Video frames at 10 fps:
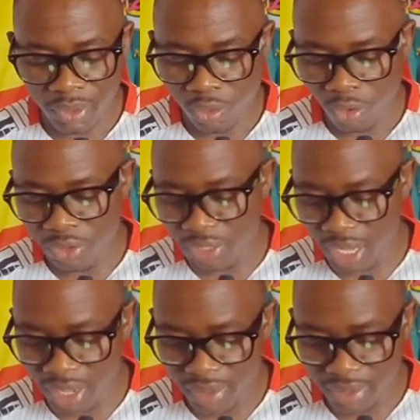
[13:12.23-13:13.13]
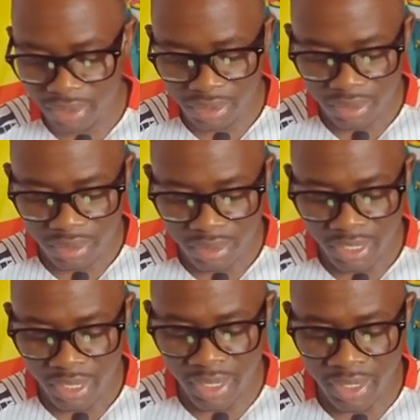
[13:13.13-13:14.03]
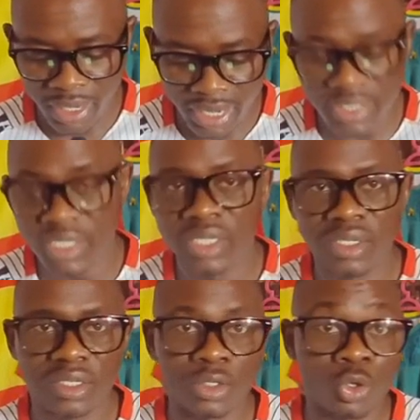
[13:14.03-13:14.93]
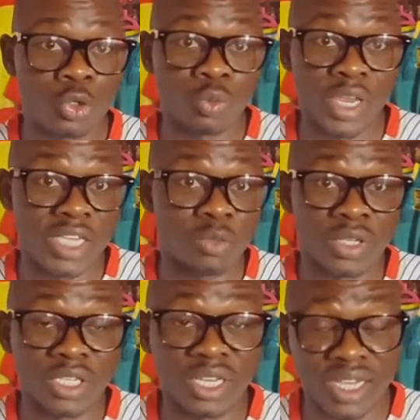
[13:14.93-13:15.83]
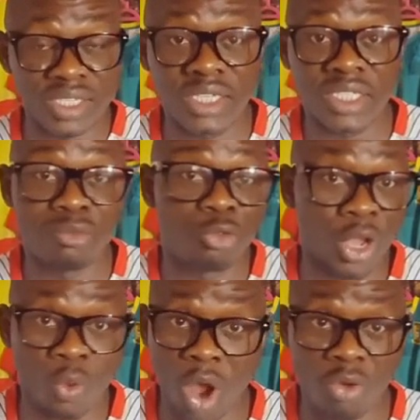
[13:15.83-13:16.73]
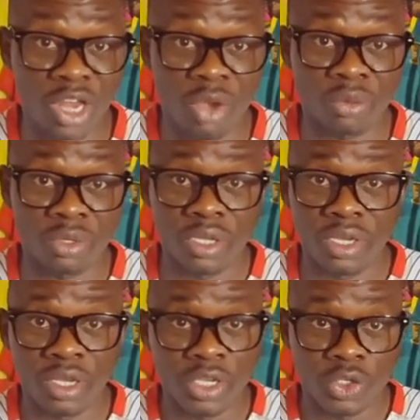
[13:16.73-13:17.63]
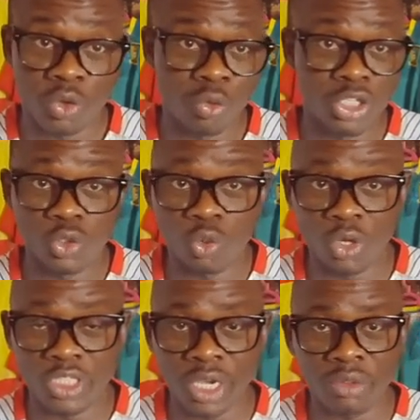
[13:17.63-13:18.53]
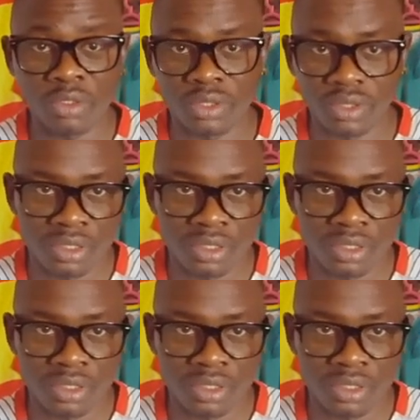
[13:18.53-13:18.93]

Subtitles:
Costa and Eddie. Those players been the national team for a while now. So we need to watch out.